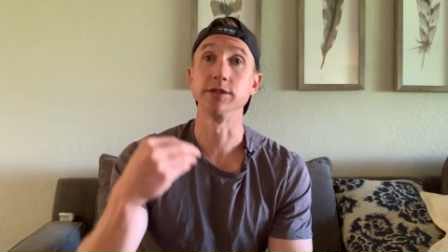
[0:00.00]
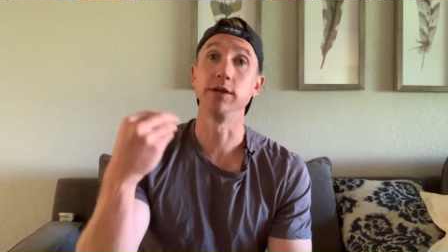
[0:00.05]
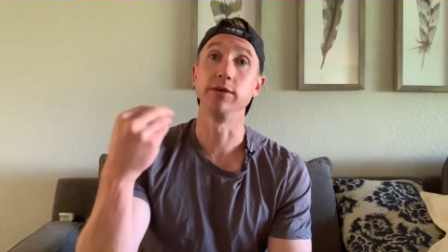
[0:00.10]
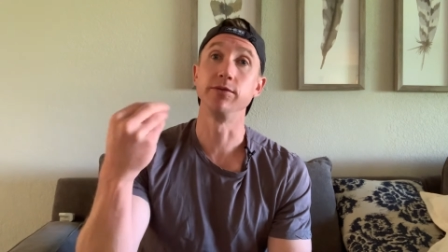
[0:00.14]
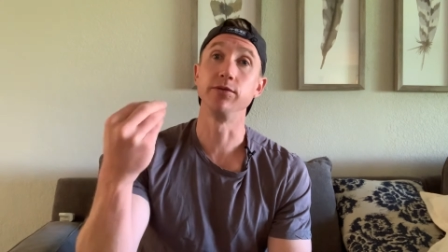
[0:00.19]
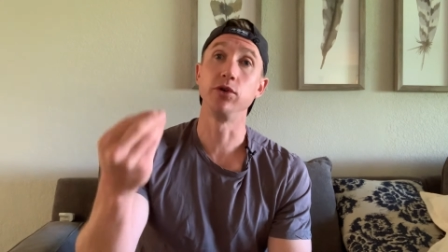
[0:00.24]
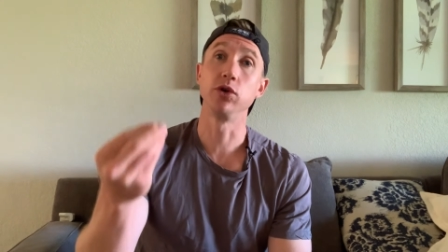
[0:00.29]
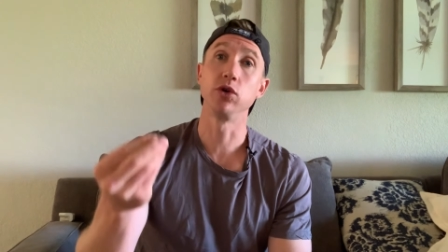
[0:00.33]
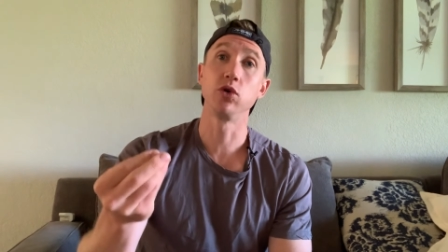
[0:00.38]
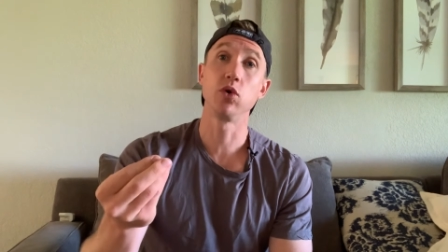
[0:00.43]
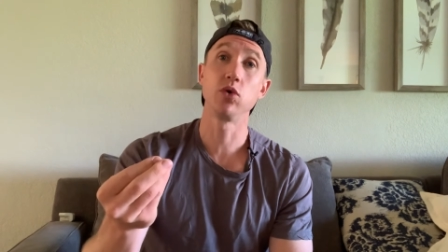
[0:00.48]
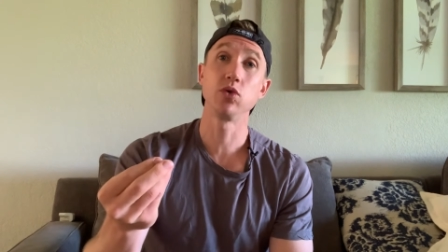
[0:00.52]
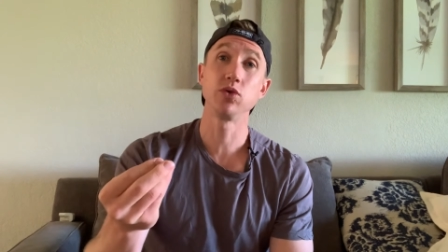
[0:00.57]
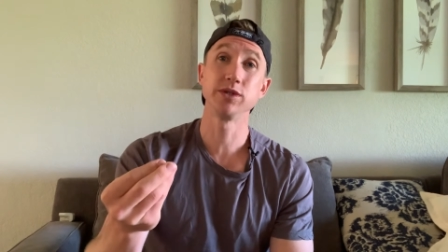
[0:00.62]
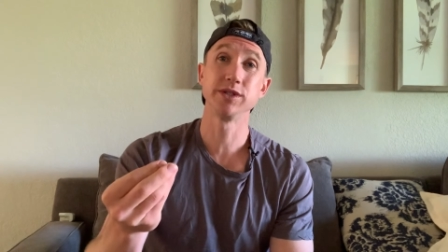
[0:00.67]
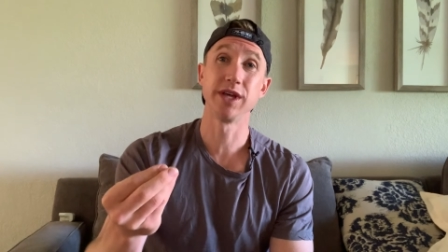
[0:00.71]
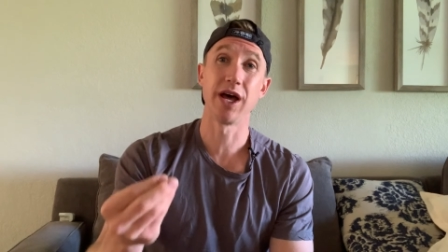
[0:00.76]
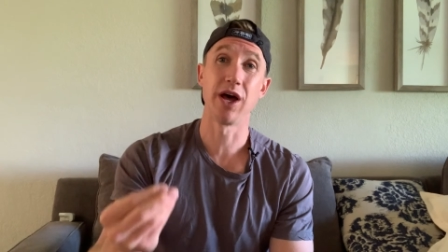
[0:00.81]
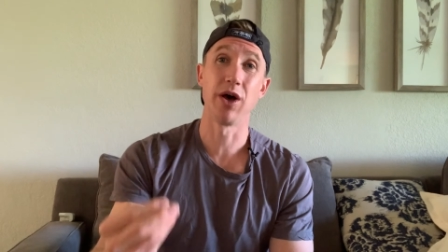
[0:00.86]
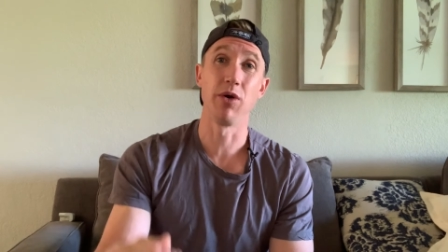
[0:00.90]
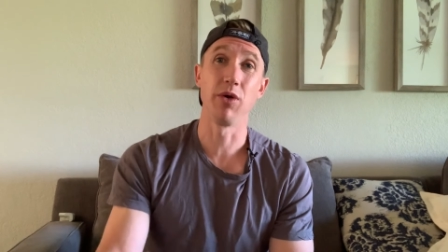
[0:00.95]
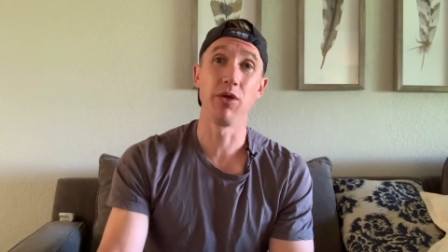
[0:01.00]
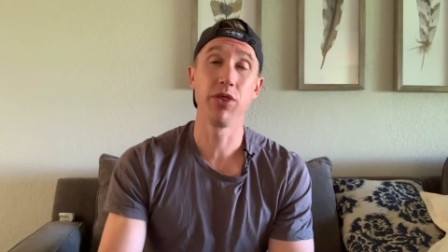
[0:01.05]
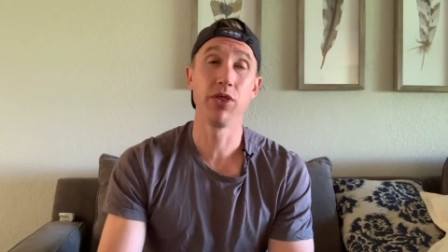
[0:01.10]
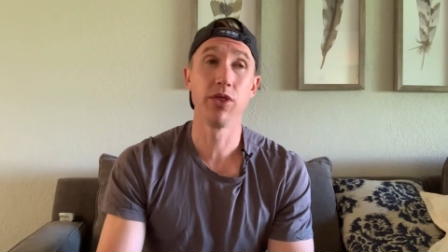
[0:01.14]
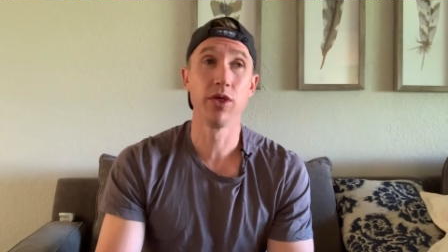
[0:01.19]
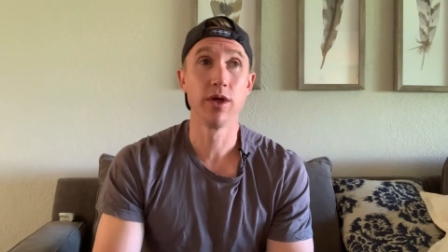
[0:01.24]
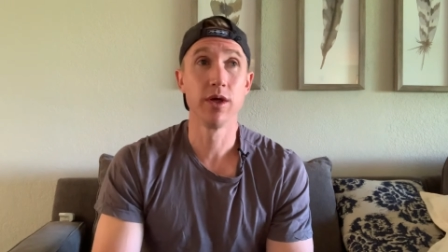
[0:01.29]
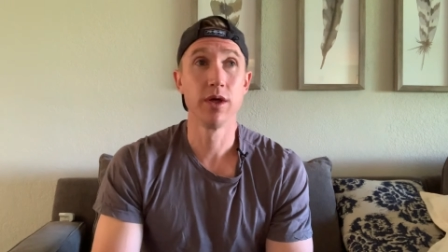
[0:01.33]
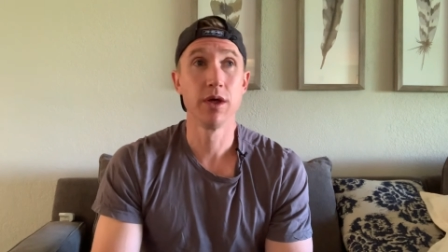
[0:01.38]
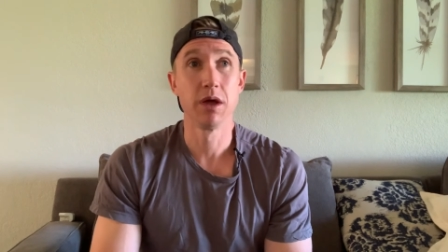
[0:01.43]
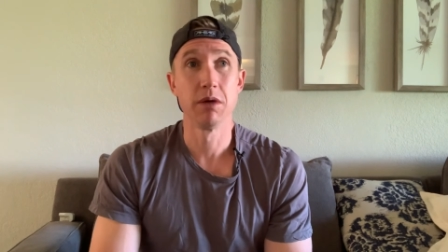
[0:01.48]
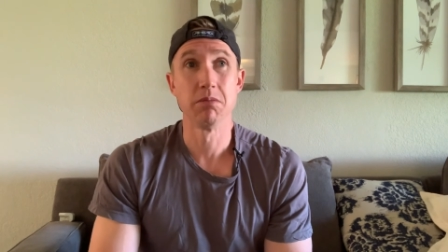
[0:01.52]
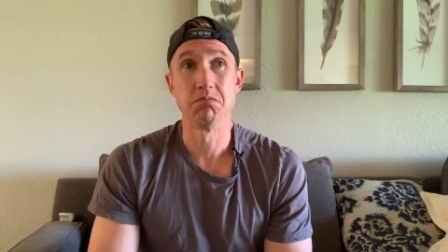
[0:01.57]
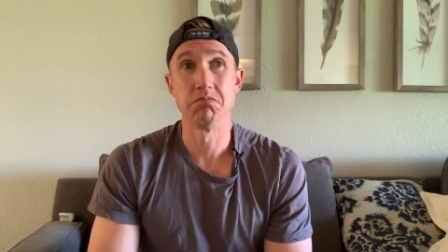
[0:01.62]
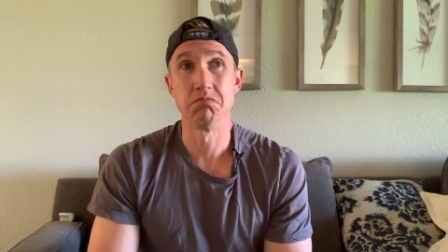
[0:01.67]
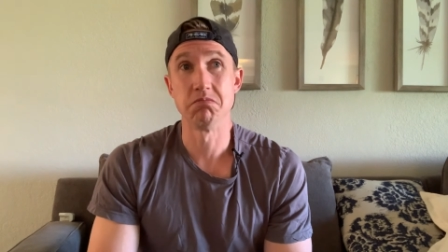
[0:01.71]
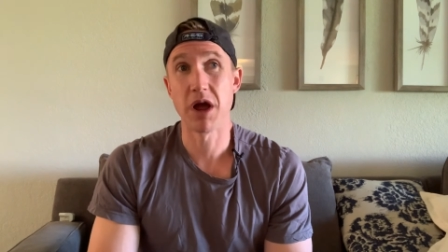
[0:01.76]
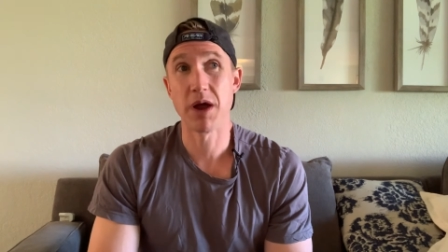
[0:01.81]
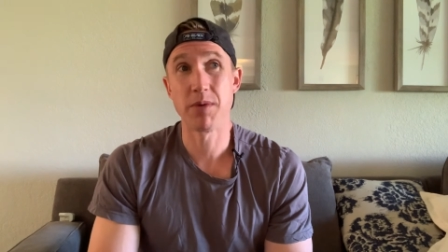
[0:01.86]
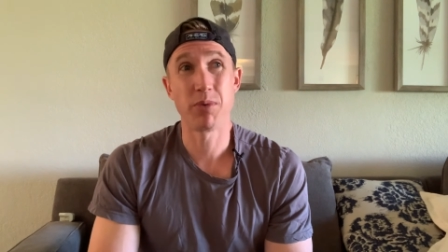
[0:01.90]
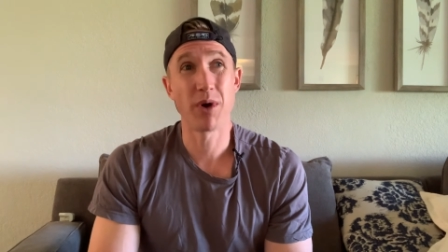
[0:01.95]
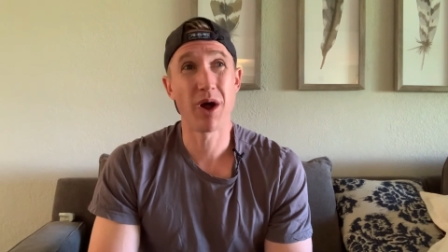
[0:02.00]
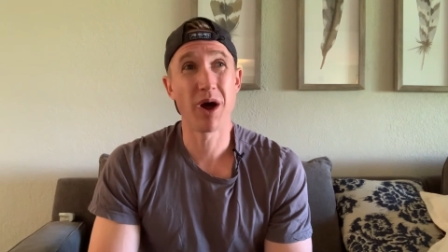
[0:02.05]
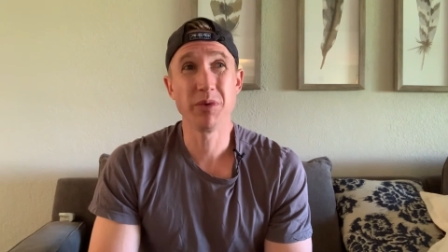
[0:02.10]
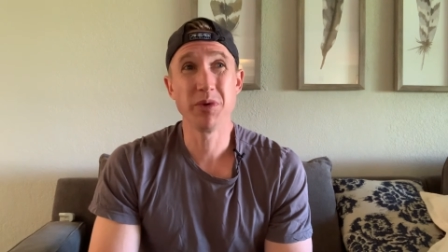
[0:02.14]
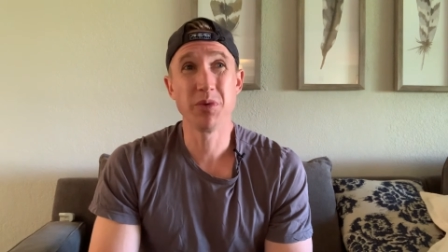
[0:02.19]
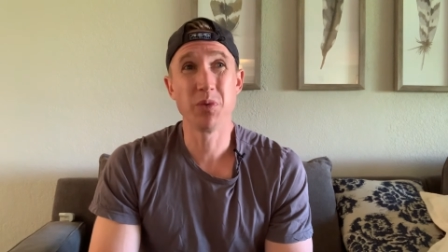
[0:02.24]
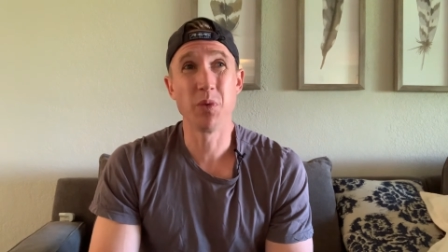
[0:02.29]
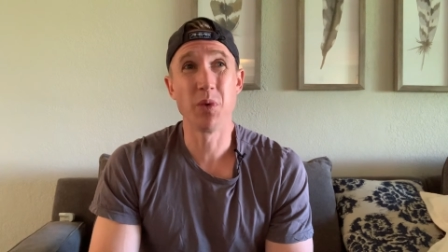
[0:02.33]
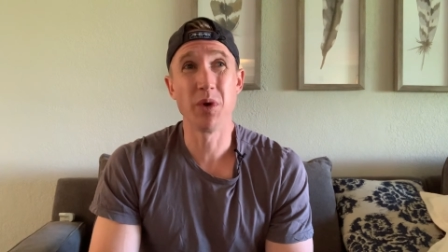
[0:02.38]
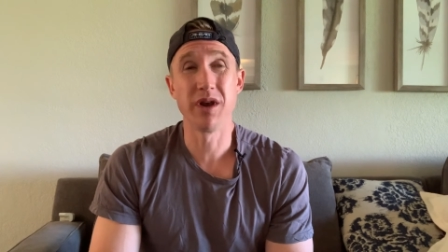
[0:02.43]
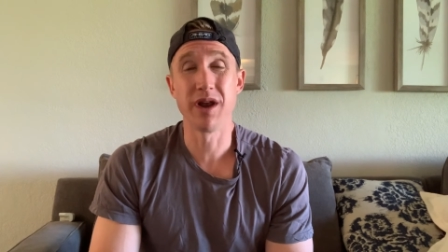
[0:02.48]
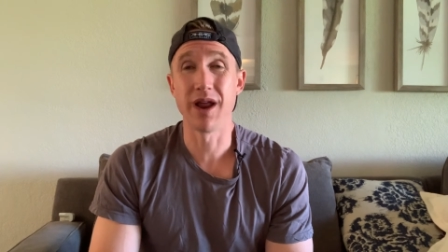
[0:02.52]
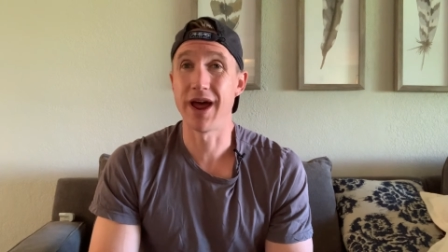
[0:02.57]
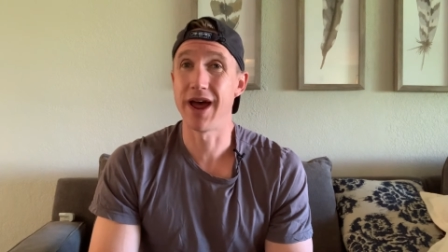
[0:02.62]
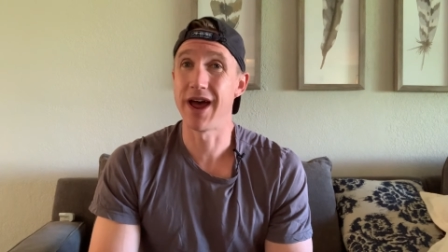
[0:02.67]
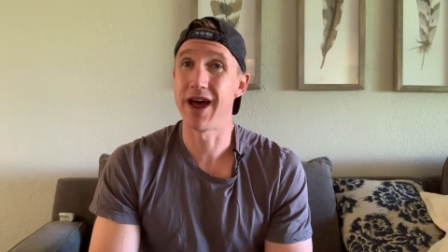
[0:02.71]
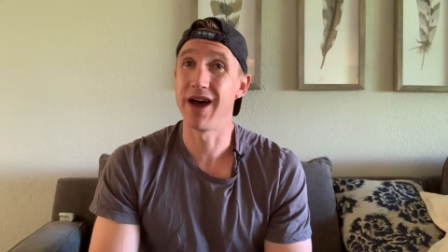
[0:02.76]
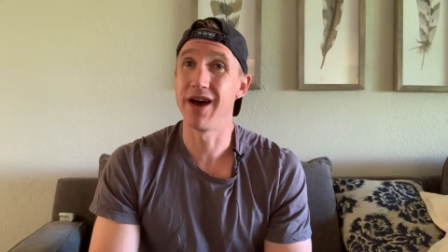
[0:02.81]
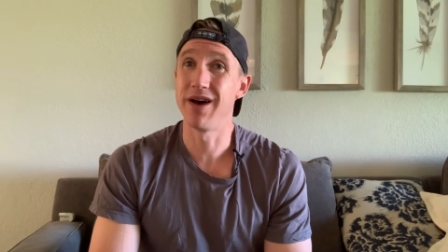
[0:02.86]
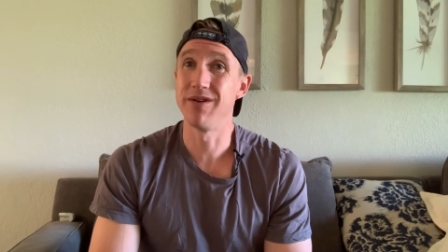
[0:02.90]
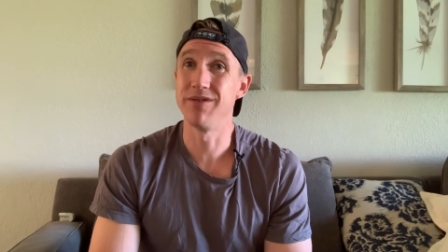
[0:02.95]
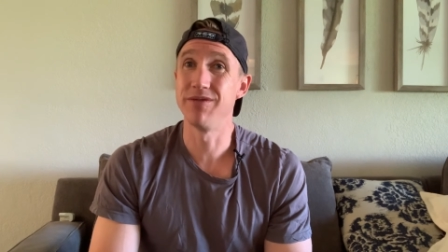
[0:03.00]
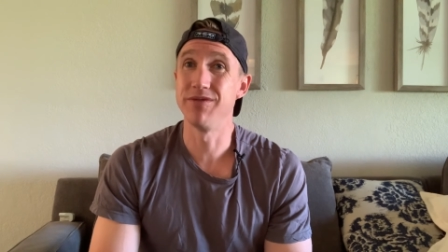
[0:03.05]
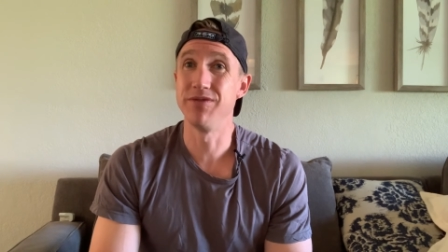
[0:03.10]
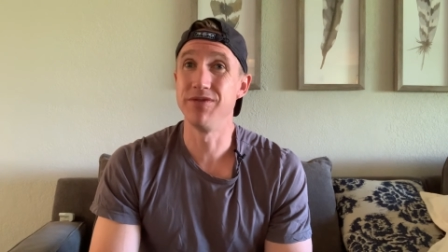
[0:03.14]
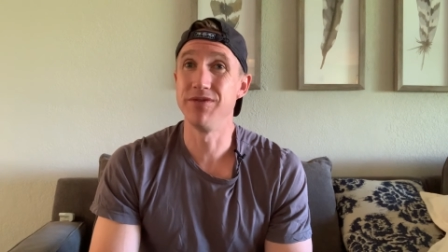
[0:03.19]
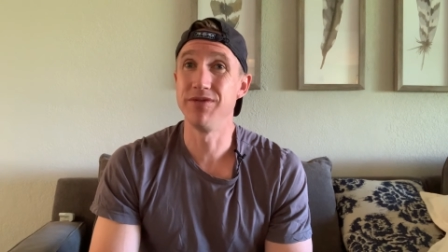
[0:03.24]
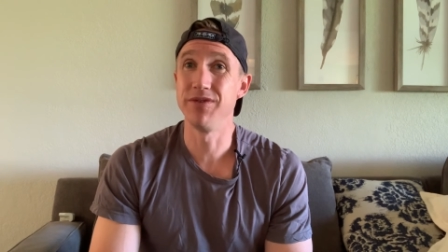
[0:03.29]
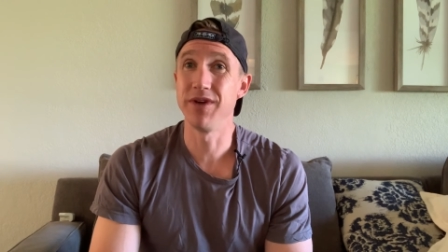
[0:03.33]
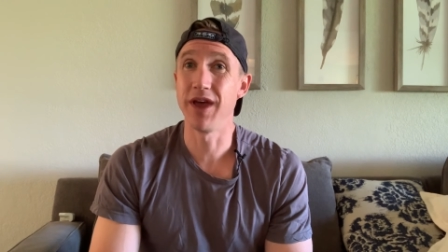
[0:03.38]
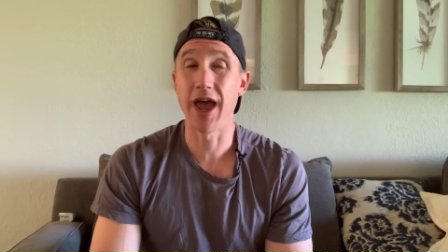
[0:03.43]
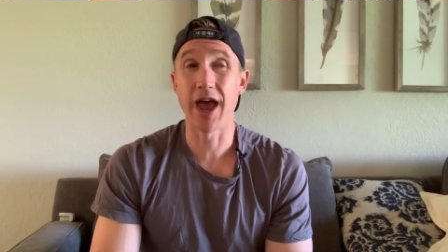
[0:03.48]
If your goal is health, I probably wouldn't have